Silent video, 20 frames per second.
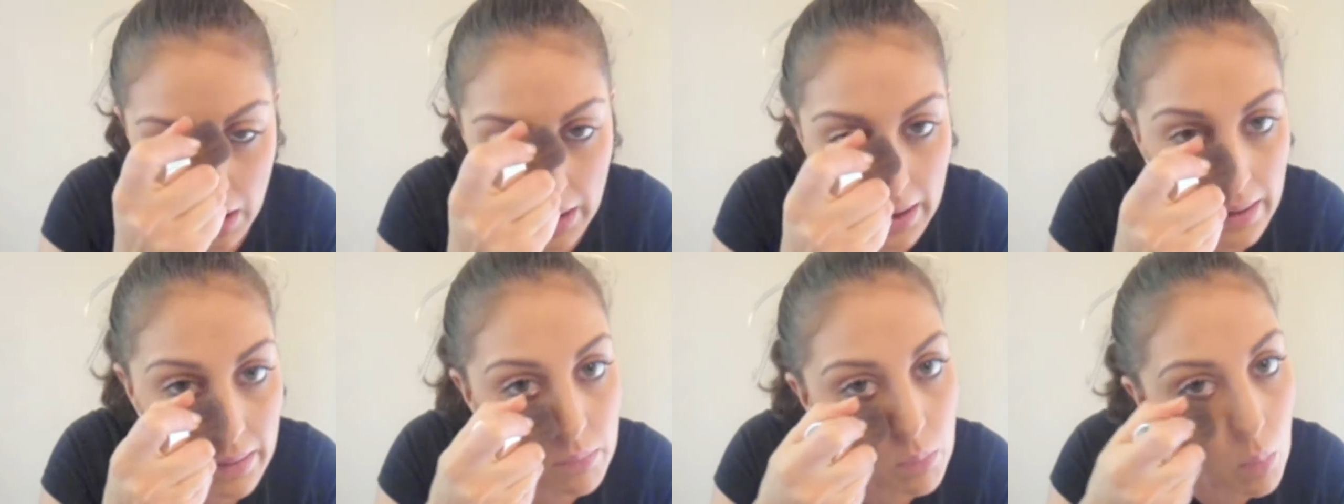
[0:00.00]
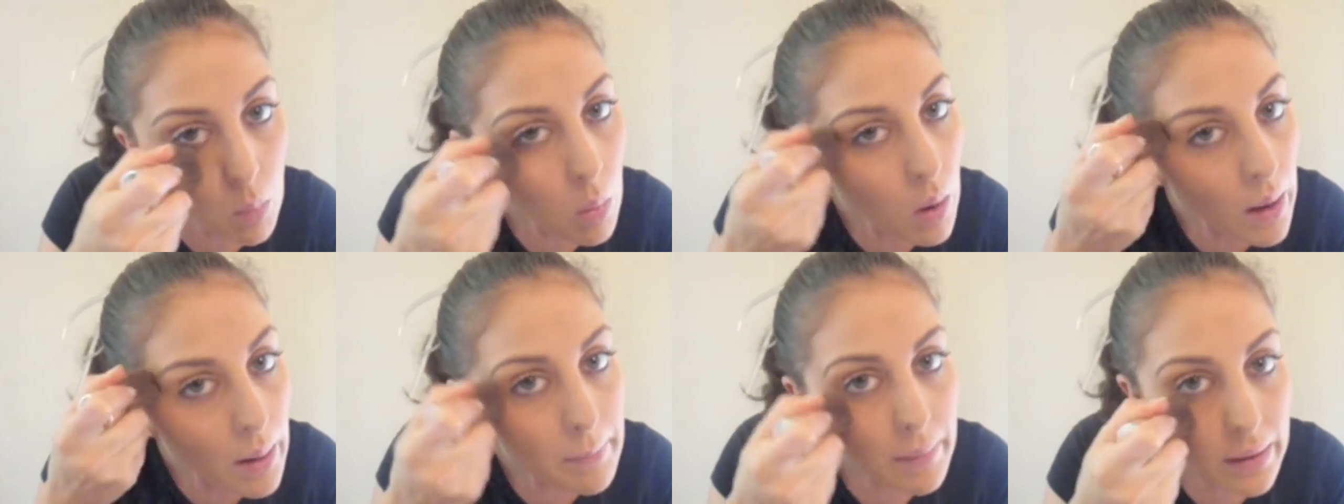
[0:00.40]

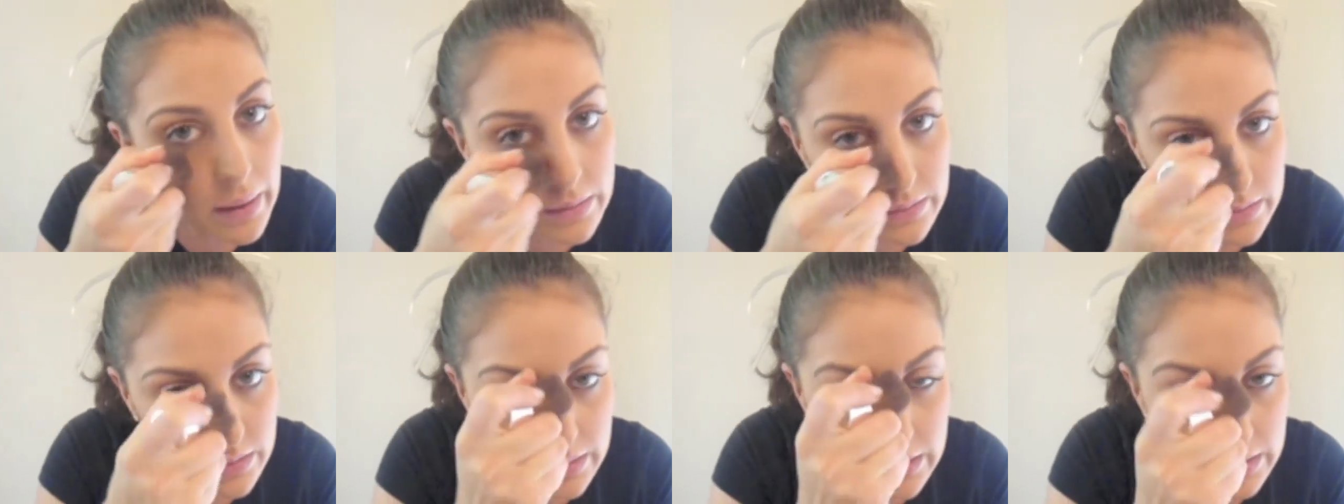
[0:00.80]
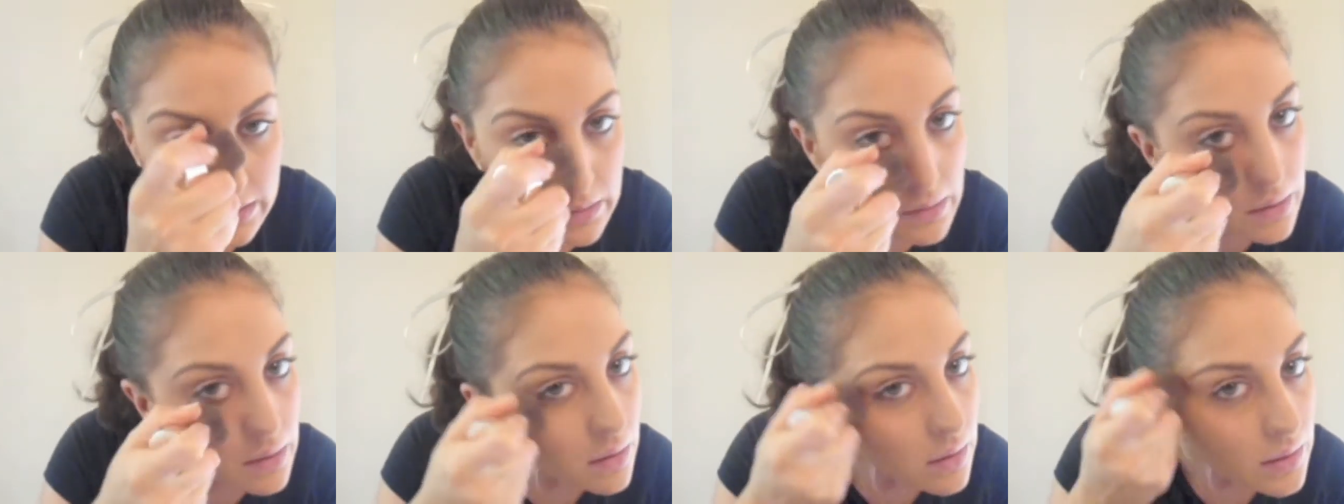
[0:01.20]
and wipe underneath
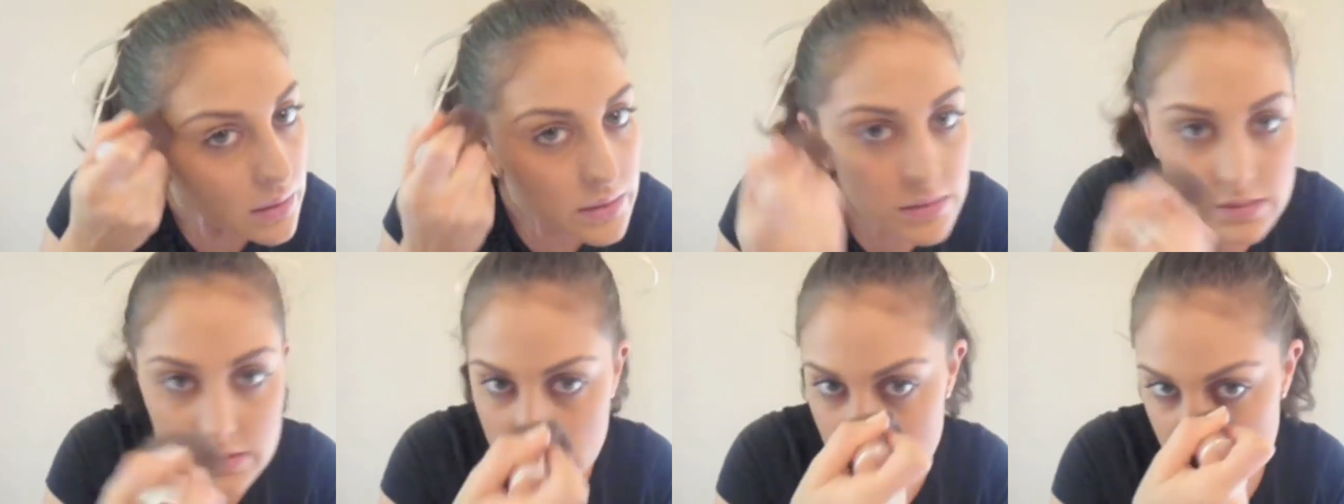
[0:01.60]
the eyes,